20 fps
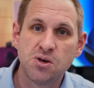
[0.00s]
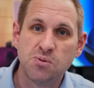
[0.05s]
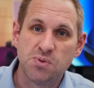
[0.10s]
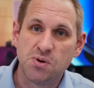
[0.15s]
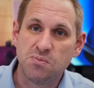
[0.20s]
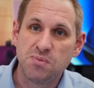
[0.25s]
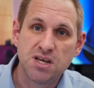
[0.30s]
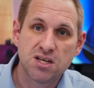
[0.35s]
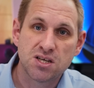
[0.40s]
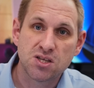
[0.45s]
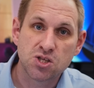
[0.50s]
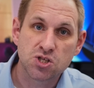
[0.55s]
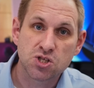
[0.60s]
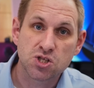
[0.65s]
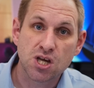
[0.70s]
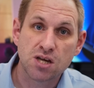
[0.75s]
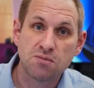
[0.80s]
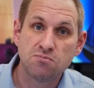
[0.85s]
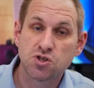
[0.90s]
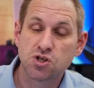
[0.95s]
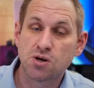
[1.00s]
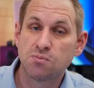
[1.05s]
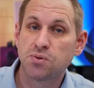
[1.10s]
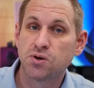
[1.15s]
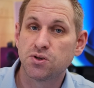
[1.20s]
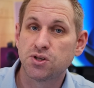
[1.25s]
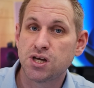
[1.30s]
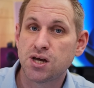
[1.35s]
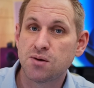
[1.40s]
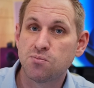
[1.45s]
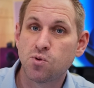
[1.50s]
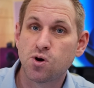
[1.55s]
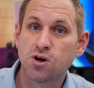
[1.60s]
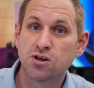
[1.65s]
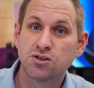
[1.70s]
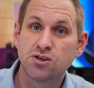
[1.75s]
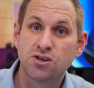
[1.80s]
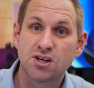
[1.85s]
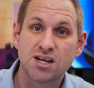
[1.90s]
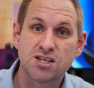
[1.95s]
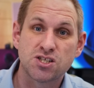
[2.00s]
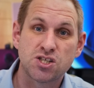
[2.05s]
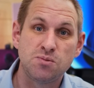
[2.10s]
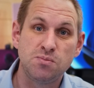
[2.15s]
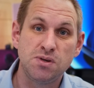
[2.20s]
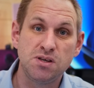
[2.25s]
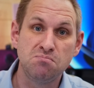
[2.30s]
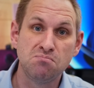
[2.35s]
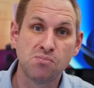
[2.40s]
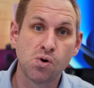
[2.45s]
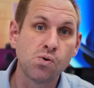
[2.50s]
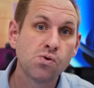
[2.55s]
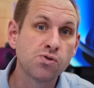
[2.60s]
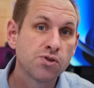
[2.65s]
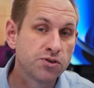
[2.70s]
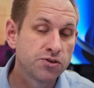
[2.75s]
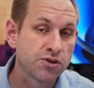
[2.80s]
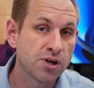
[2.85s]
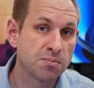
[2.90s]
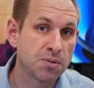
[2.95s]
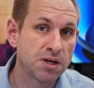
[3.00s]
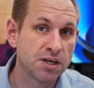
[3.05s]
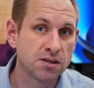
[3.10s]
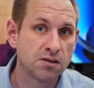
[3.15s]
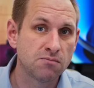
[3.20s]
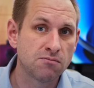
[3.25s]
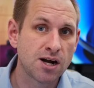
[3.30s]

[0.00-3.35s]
But making the same jump on the M1 could actually be more than doubling the